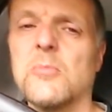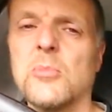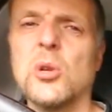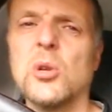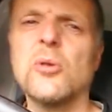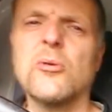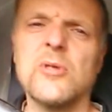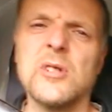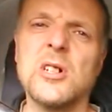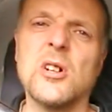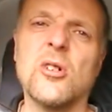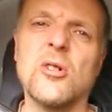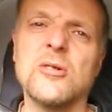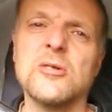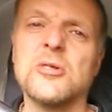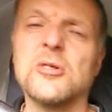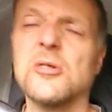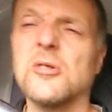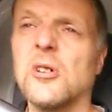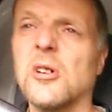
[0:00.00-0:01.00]
moving
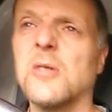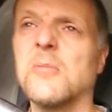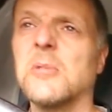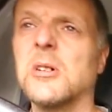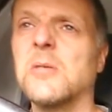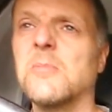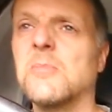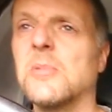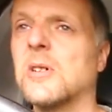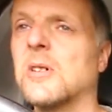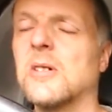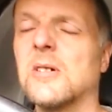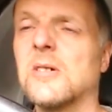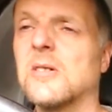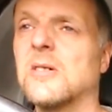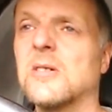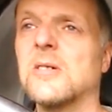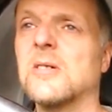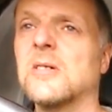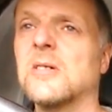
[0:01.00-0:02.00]
on, do you know what I mean? But
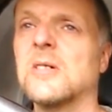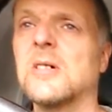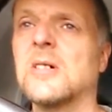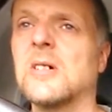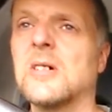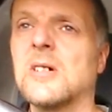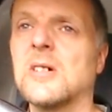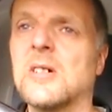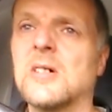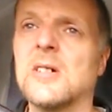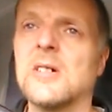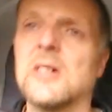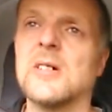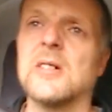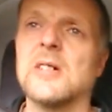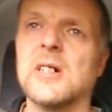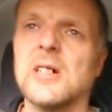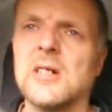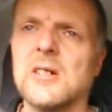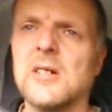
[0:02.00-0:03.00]

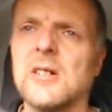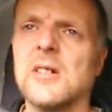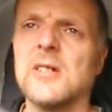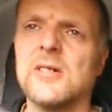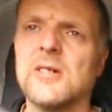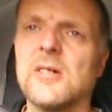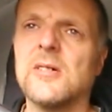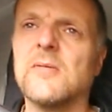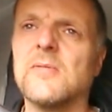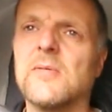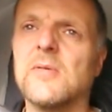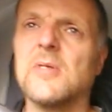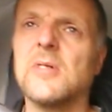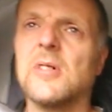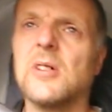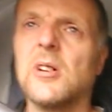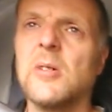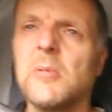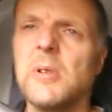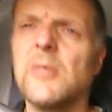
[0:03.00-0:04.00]
I'm
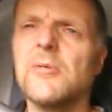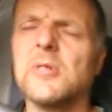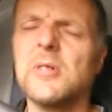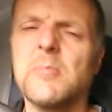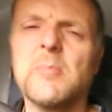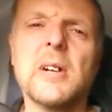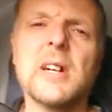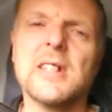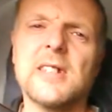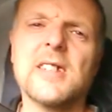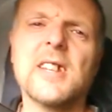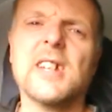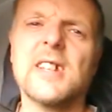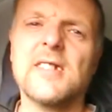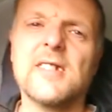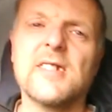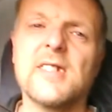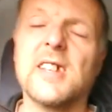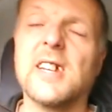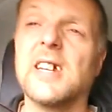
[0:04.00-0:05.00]
having a bad
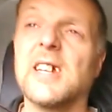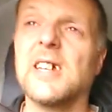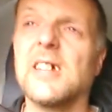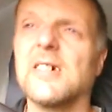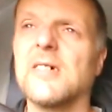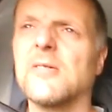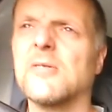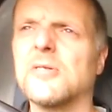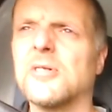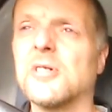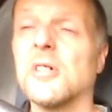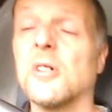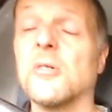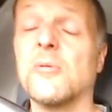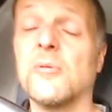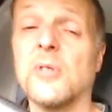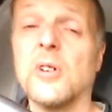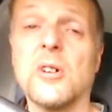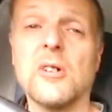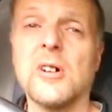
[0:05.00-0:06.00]
day today, or so
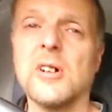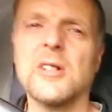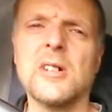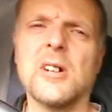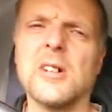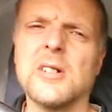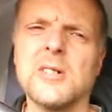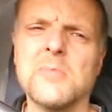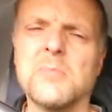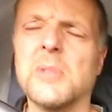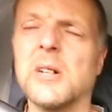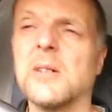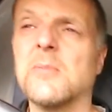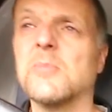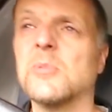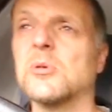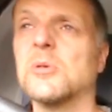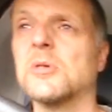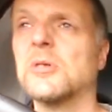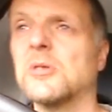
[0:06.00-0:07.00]
far I had a bad
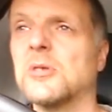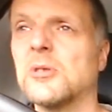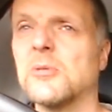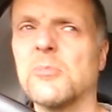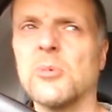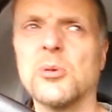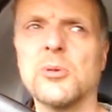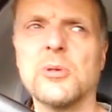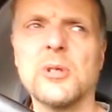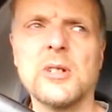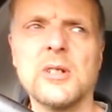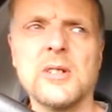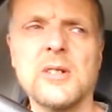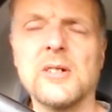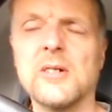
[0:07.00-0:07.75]
one this morning.